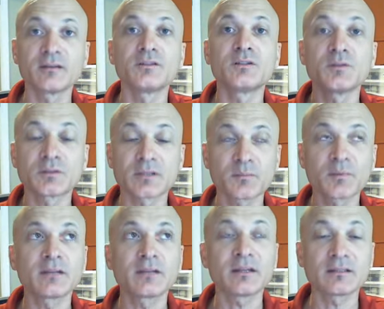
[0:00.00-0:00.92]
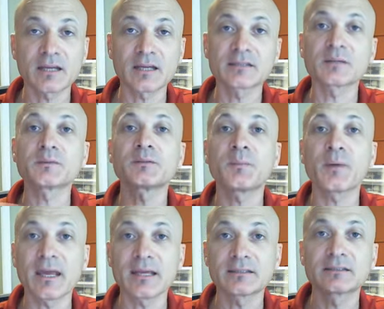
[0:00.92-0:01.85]
Do something that takes up
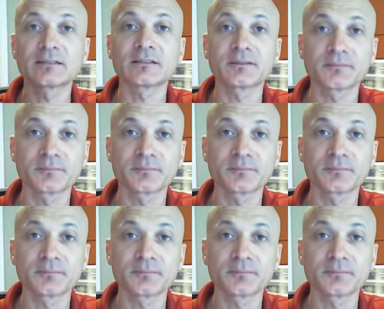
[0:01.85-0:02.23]
space.